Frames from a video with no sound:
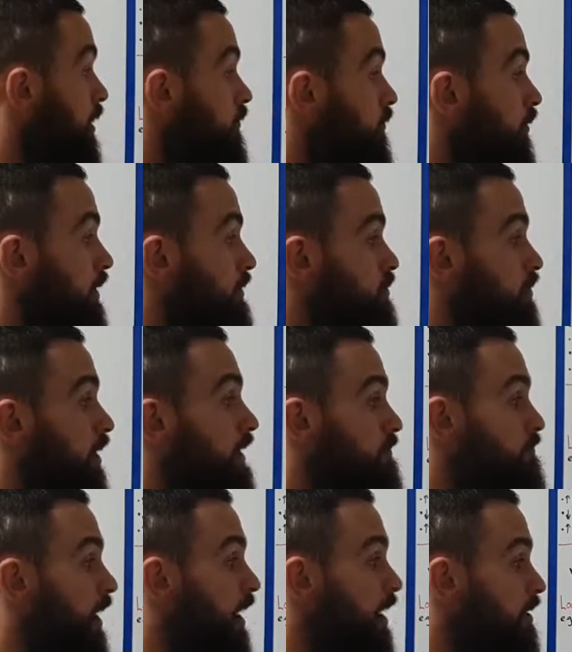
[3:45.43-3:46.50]
For our
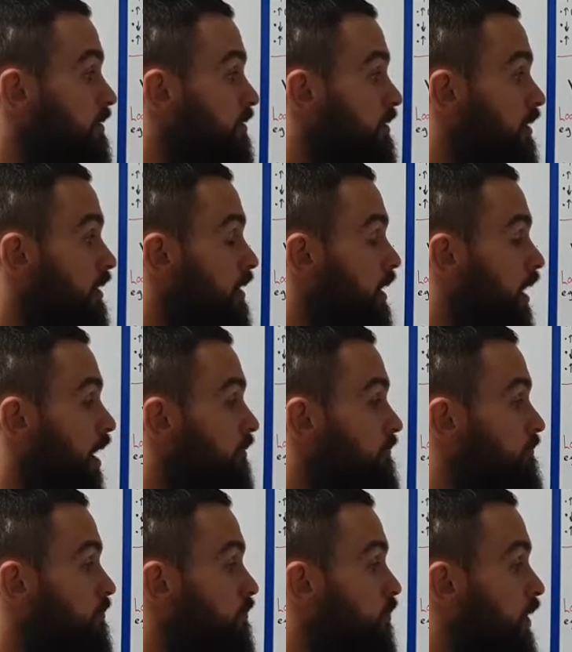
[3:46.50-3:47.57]
strength part,
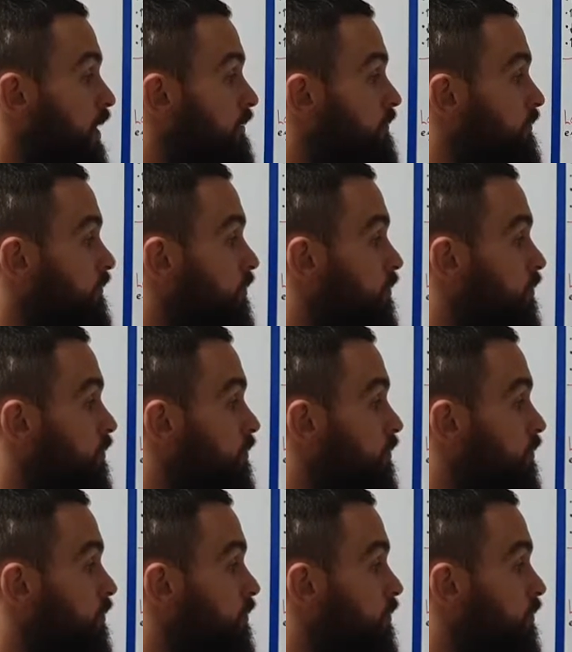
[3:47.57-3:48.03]
we're